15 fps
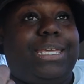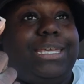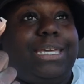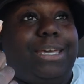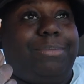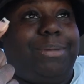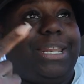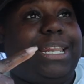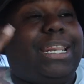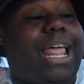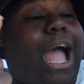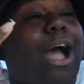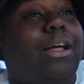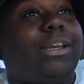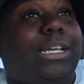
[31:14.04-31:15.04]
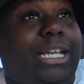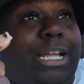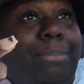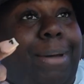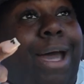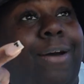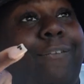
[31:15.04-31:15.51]
You hear me? All in
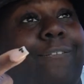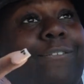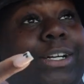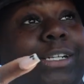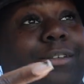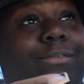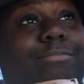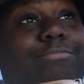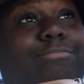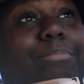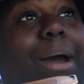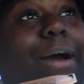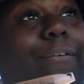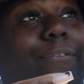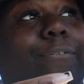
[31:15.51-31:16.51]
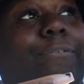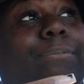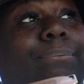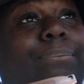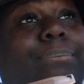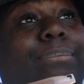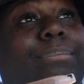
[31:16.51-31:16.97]
nigga mouth.
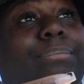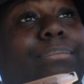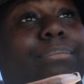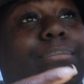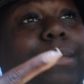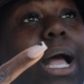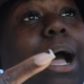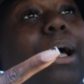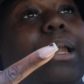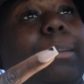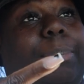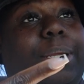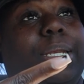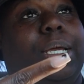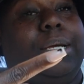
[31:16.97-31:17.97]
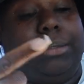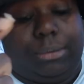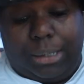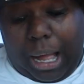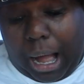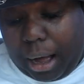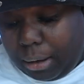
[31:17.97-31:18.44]
Mouth. All up in there.
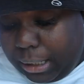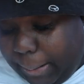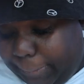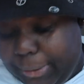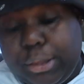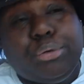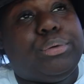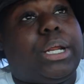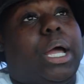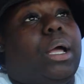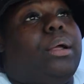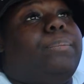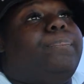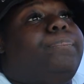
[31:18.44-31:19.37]
All up through there.